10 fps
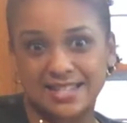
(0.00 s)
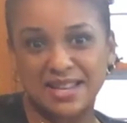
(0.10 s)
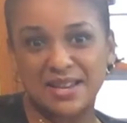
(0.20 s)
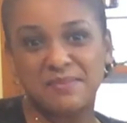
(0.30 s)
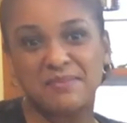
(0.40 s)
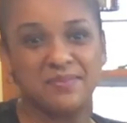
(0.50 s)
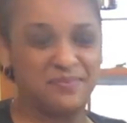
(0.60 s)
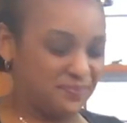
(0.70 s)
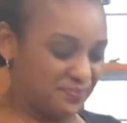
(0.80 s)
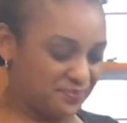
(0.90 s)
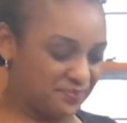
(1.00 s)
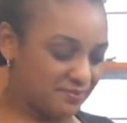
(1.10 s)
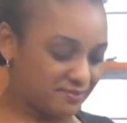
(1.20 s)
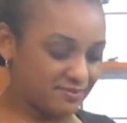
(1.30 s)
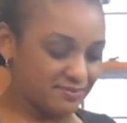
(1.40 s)
them,
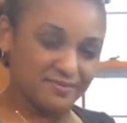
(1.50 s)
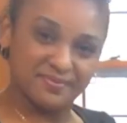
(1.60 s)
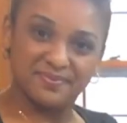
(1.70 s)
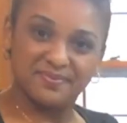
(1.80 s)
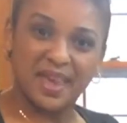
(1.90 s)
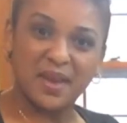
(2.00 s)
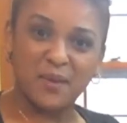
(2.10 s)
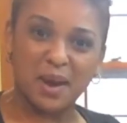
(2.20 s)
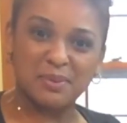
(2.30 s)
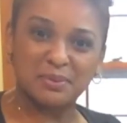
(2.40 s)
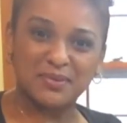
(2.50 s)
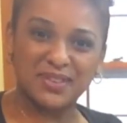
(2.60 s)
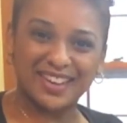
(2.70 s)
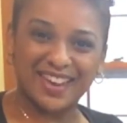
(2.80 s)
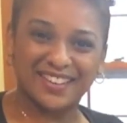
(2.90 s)
and wrap up the
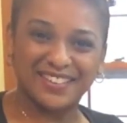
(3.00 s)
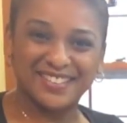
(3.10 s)
video.